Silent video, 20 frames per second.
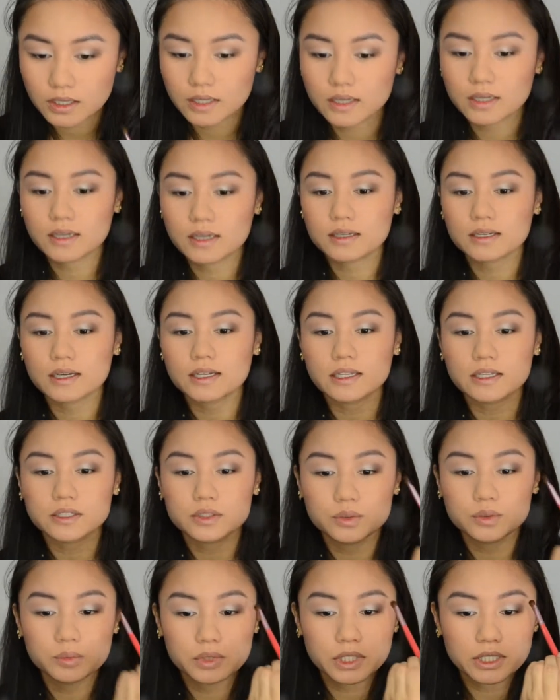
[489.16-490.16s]
And I like
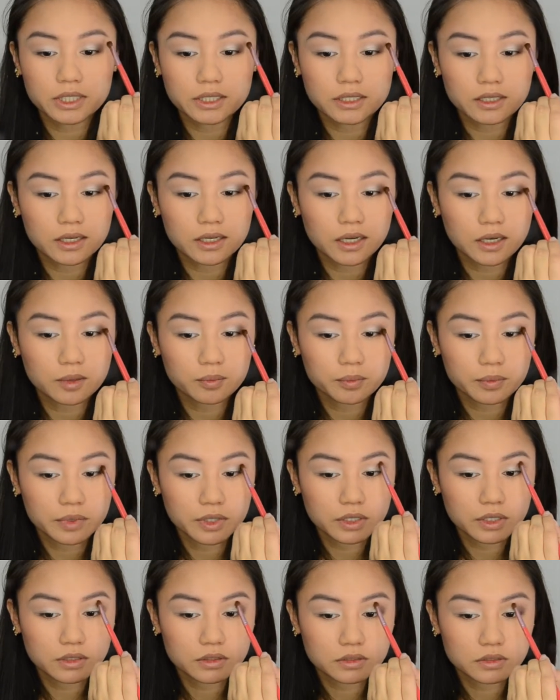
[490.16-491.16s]
to blend it up,
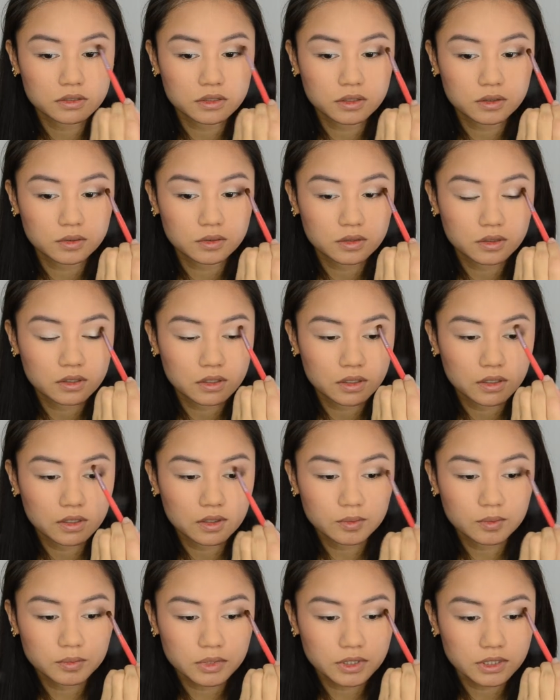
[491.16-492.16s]
so
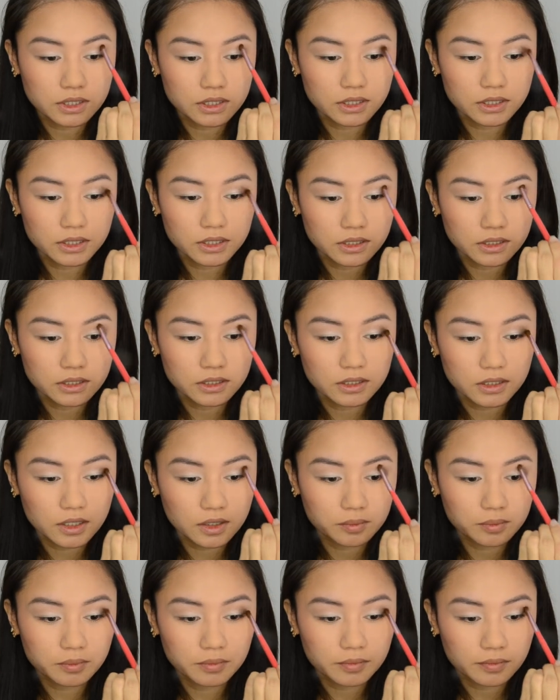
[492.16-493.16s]
blend it in and up.
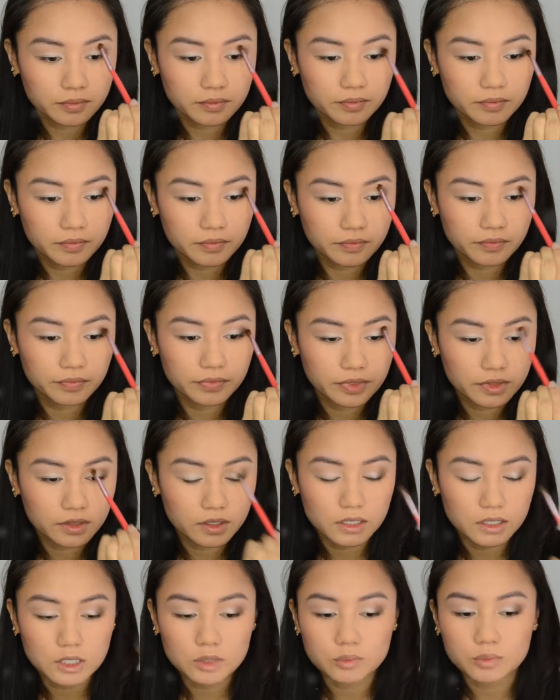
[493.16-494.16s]

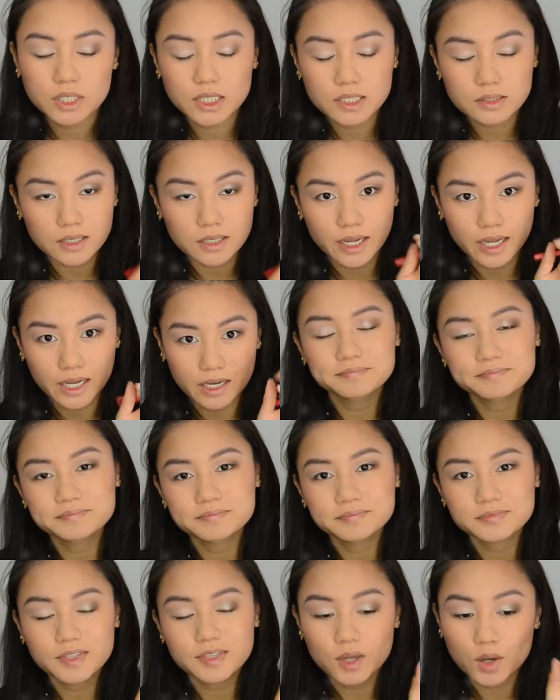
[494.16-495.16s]
Because I have
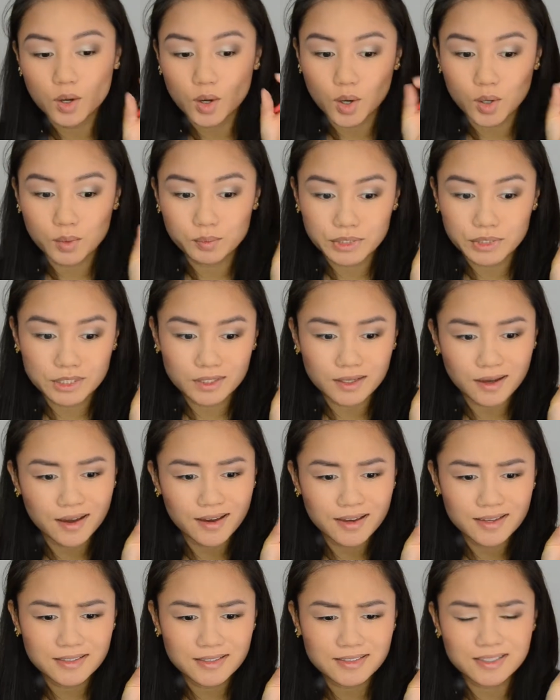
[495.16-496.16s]
almond
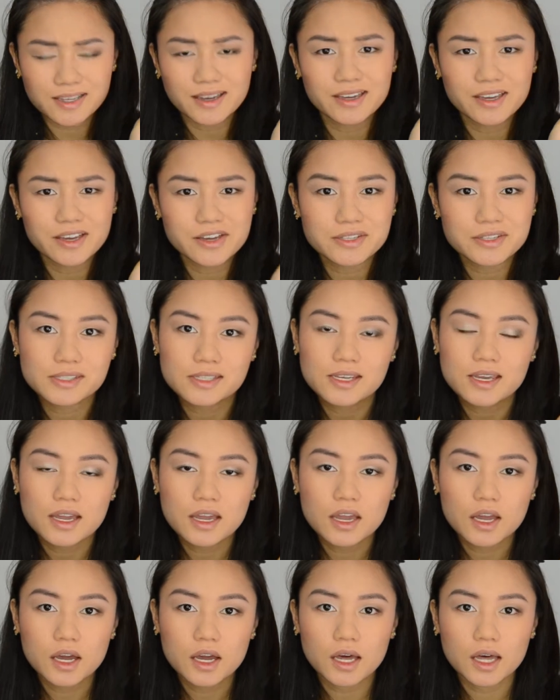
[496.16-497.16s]
eyes, I guess,
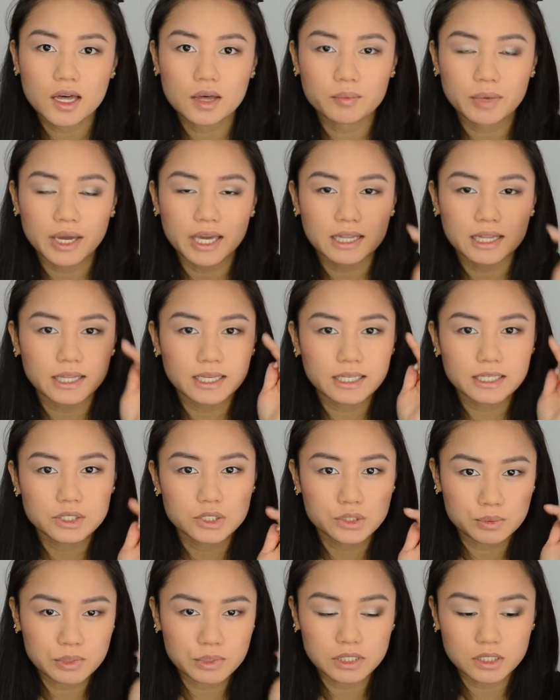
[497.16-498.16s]
I like it
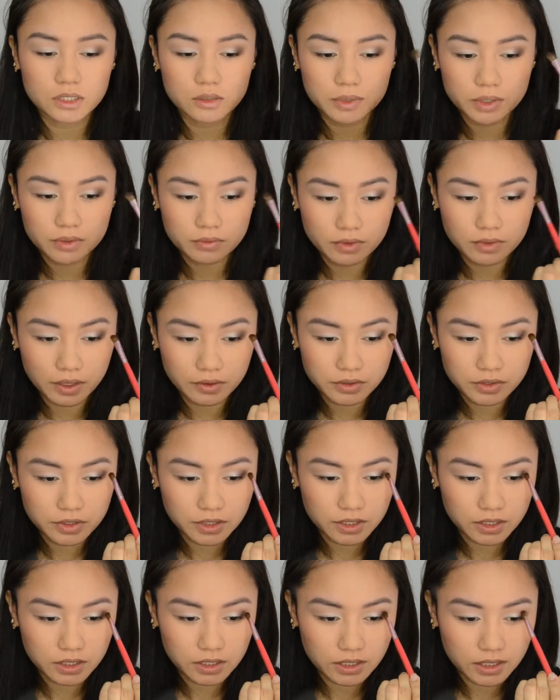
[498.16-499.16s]
to be a little bit rounder,
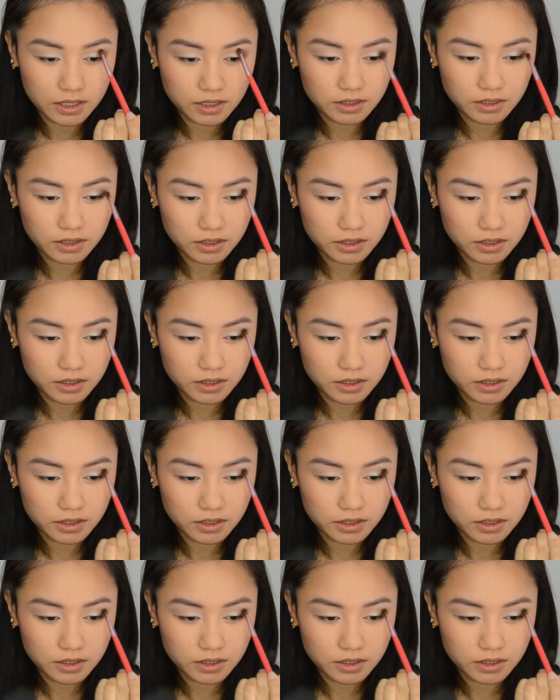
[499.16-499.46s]
and that